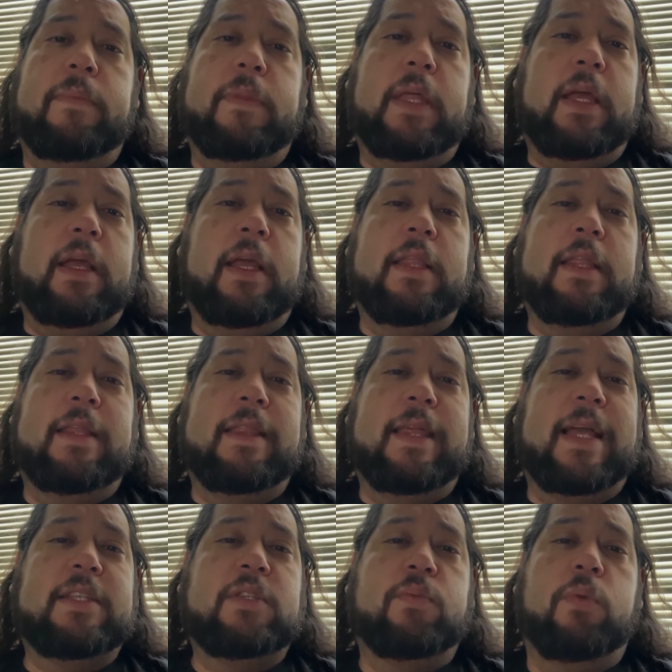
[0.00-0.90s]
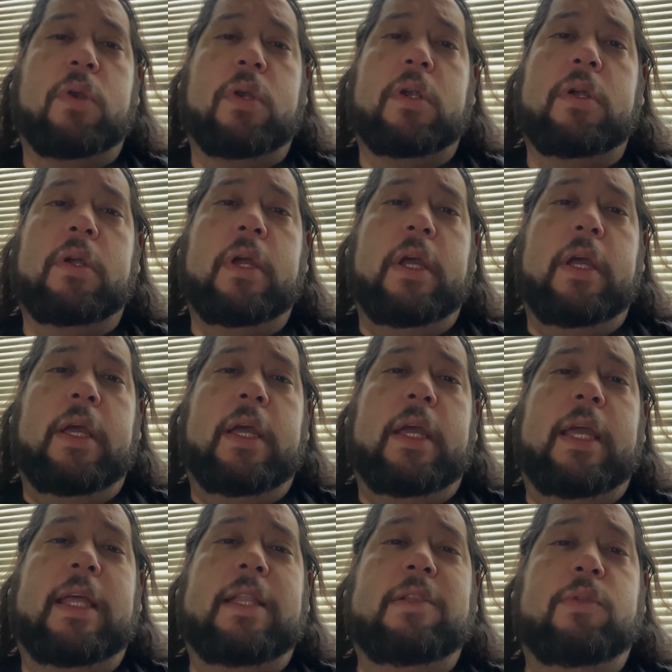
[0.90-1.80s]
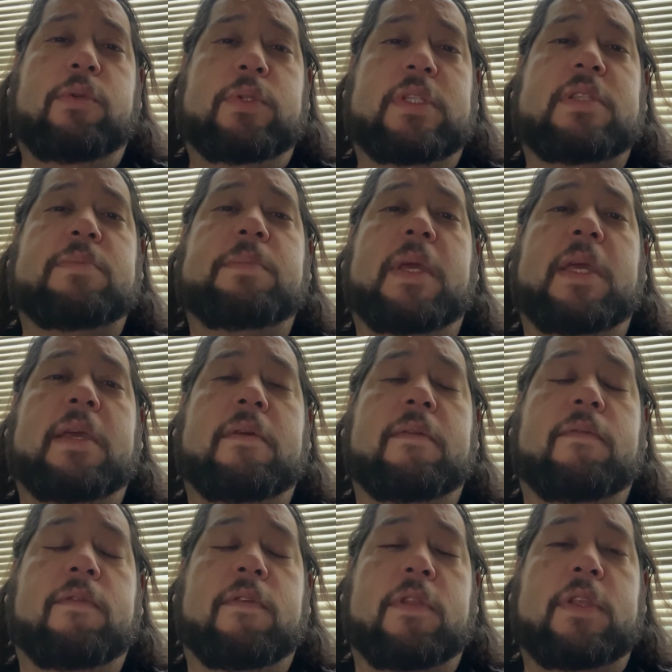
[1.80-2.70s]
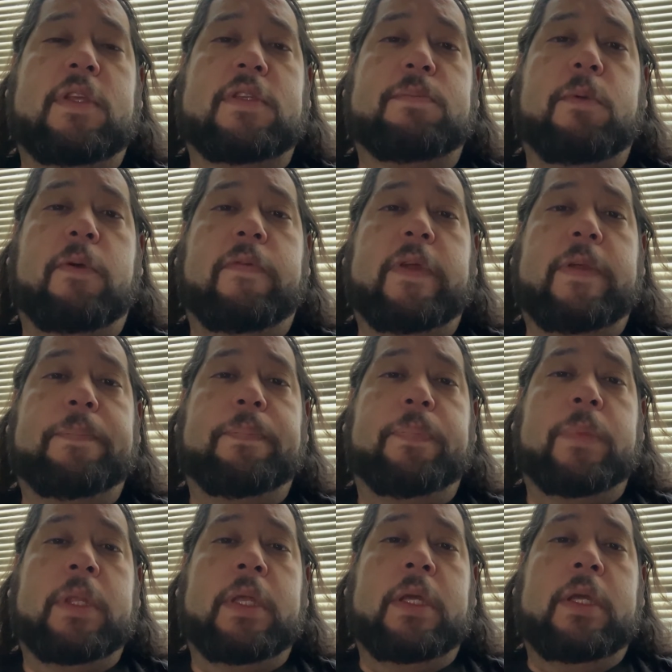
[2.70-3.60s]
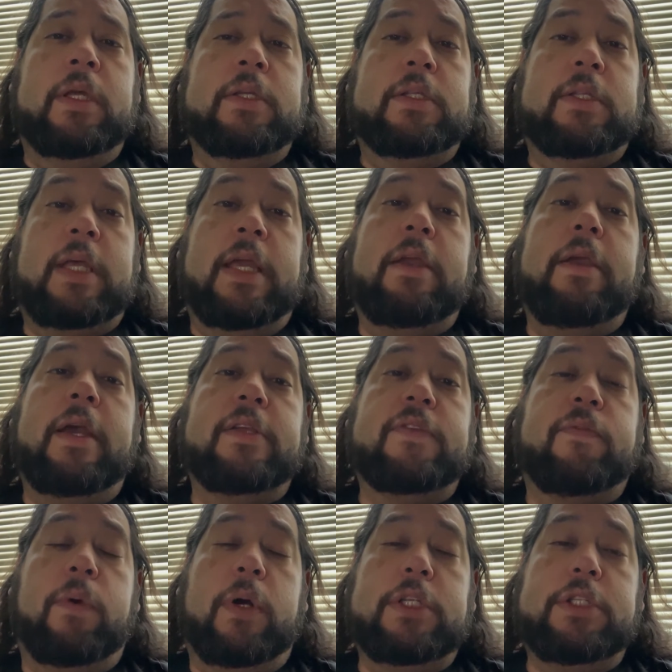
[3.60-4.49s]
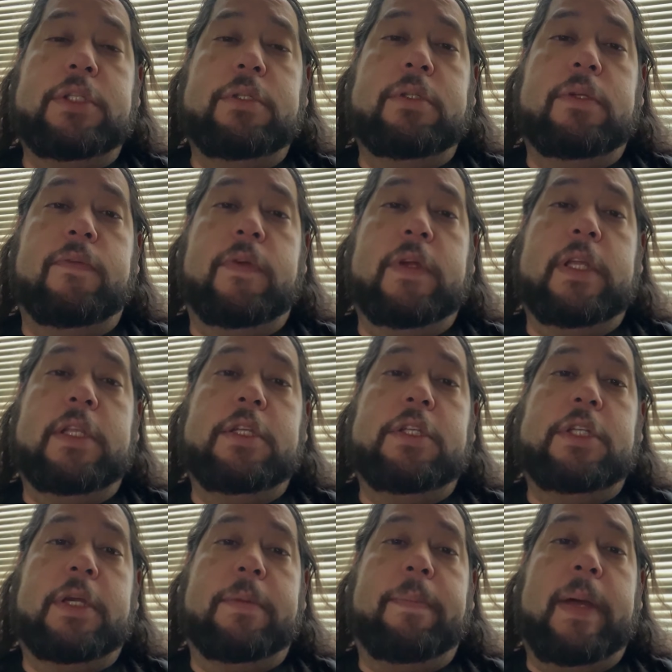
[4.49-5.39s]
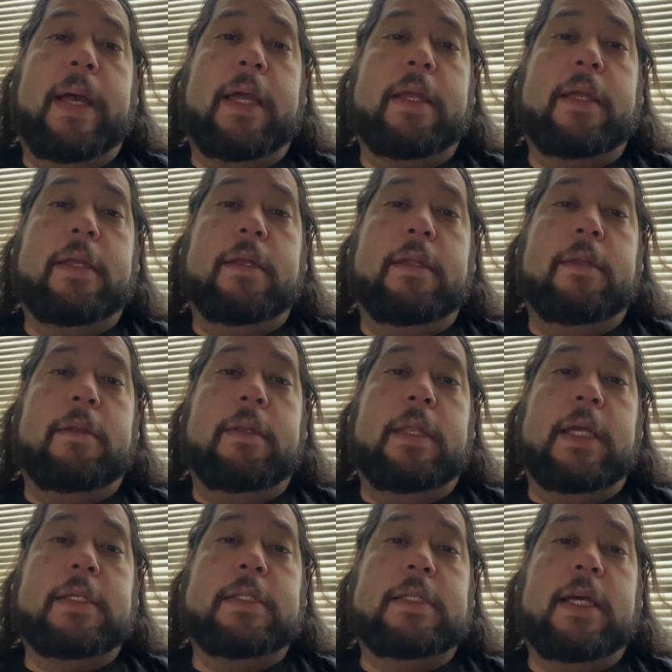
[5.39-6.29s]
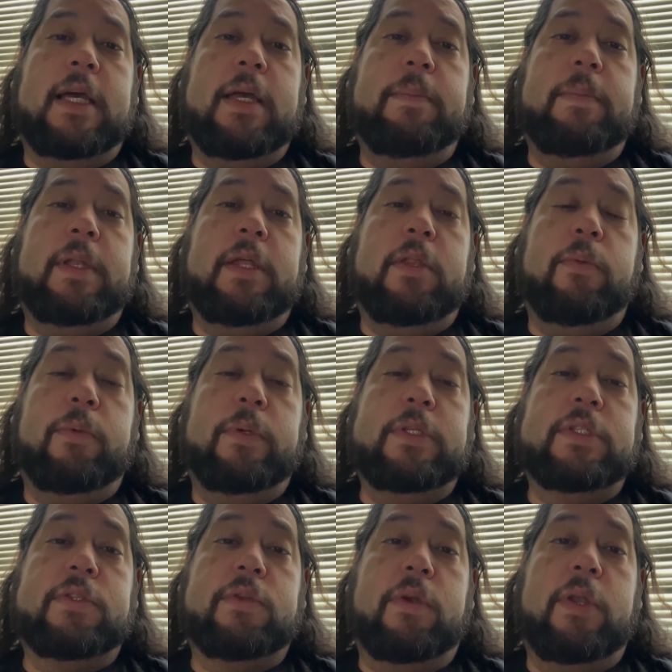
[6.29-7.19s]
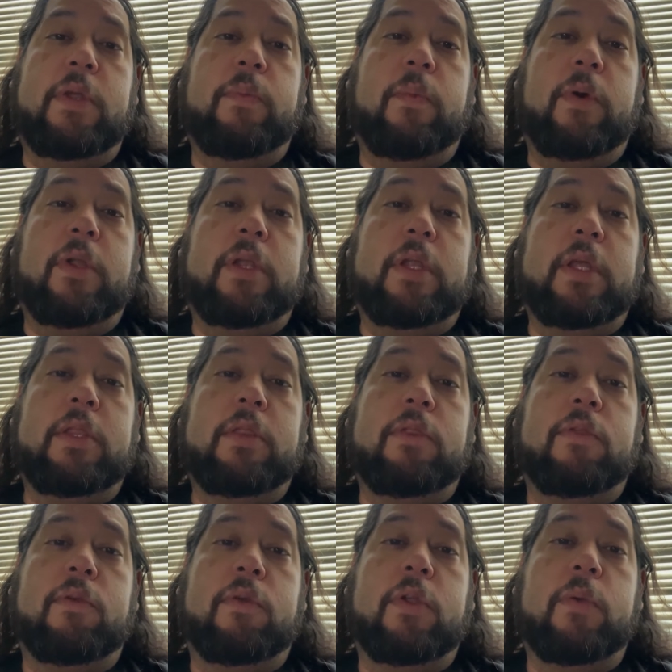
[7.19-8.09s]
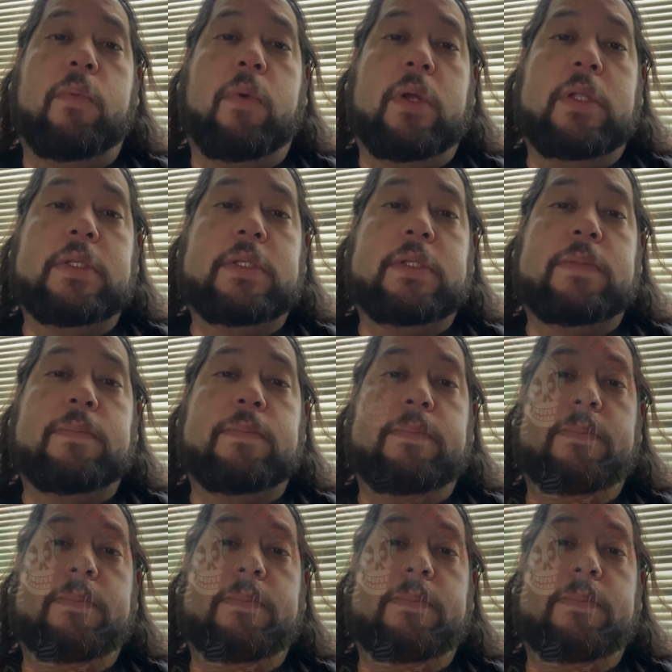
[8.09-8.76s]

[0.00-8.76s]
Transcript: I think that's where it loses me for this movie. Thank you guys for watching. Don't forget to check back next time. Another one is 31 in 31s.